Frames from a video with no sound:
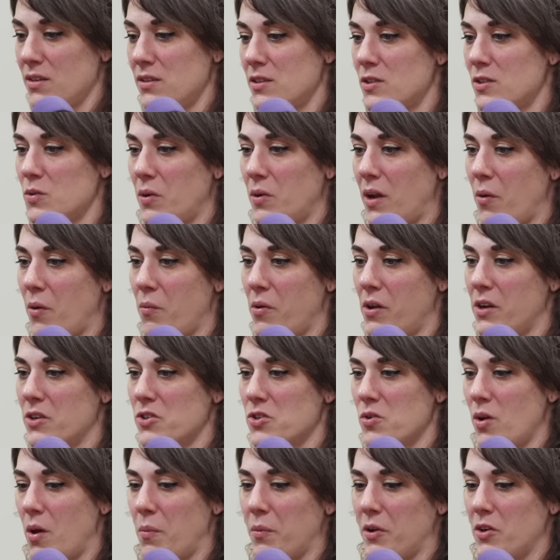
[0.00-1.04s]
this is what I want to
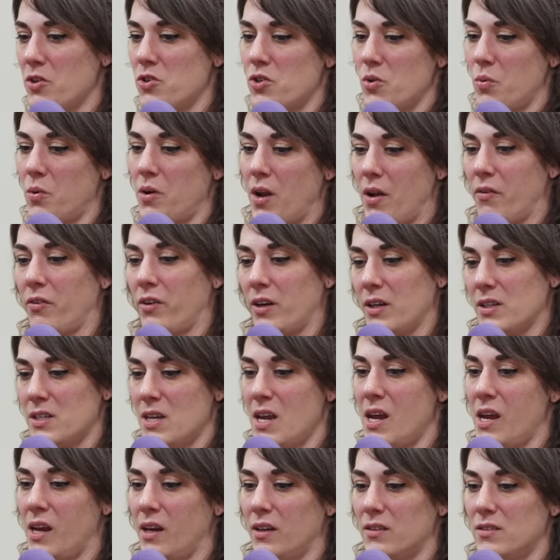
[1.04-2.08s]
do. I'm going to do whatever it
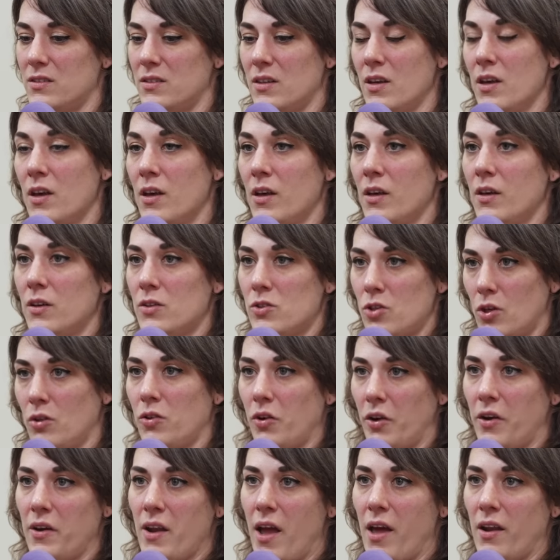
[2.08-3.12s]
takes to
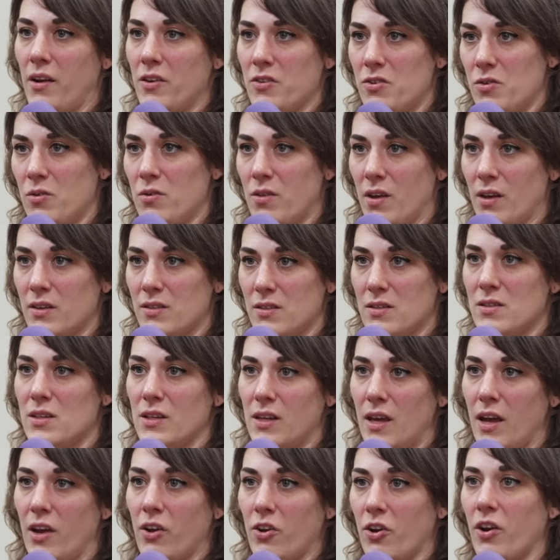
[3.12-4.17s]
learn how to do this and to
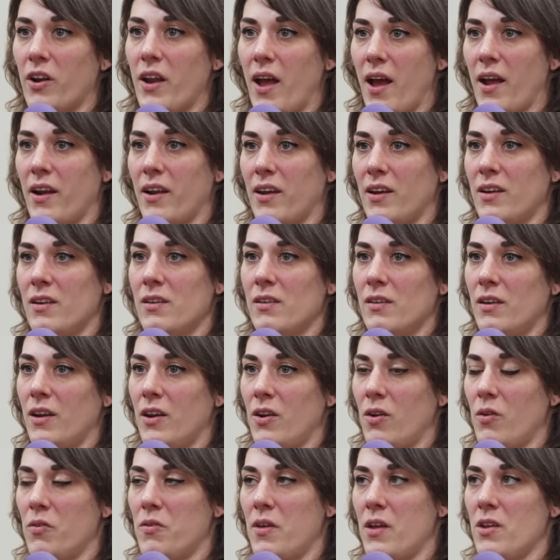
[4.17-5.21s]
get good at it.
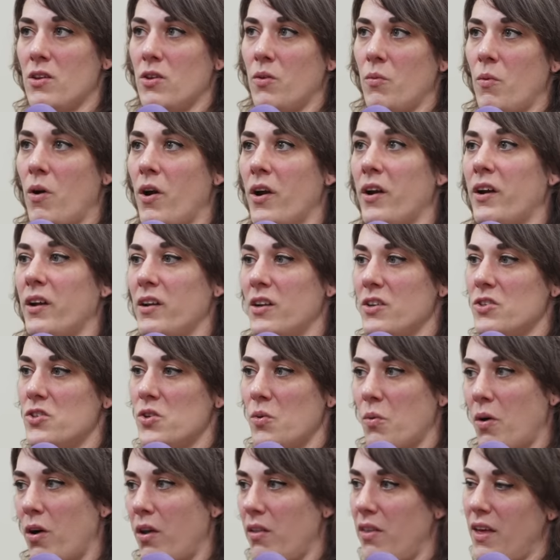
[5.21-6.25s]
You know, then you are going to
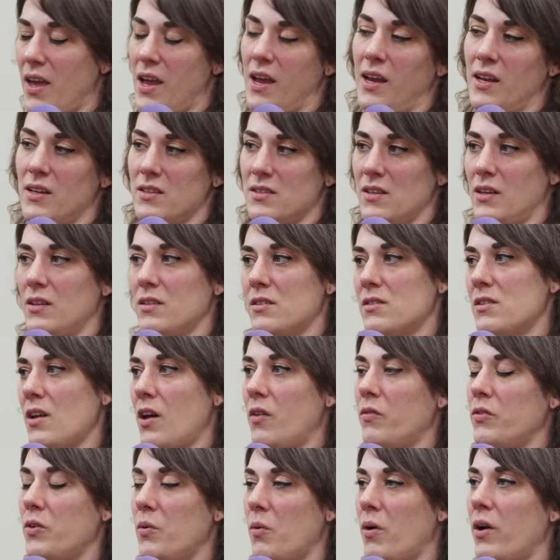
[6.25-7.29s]
do all the hands-on
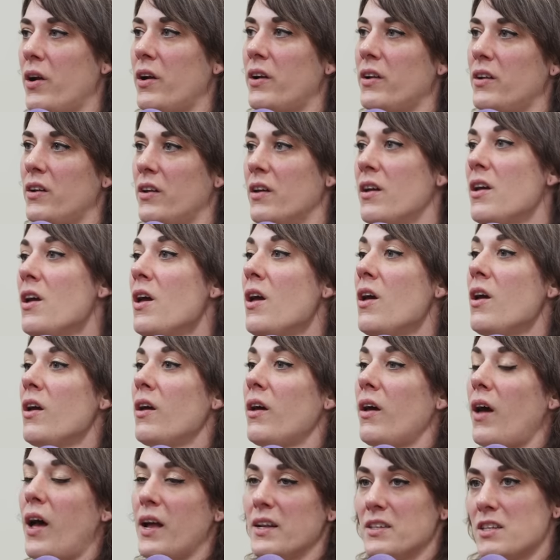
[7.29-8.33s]
stuff. You are going to,
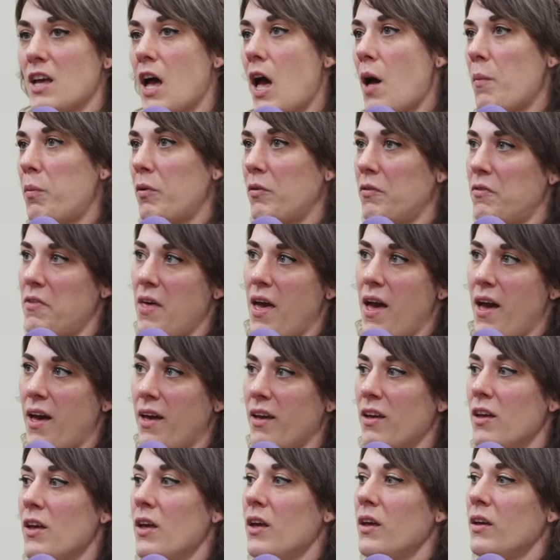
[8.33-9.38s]
on top of
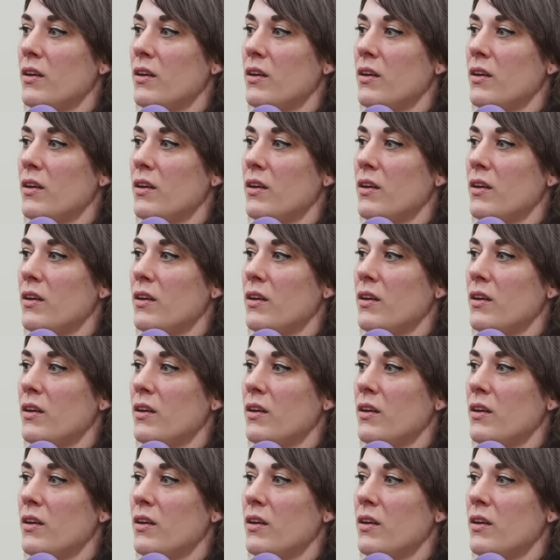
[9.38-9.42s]
that,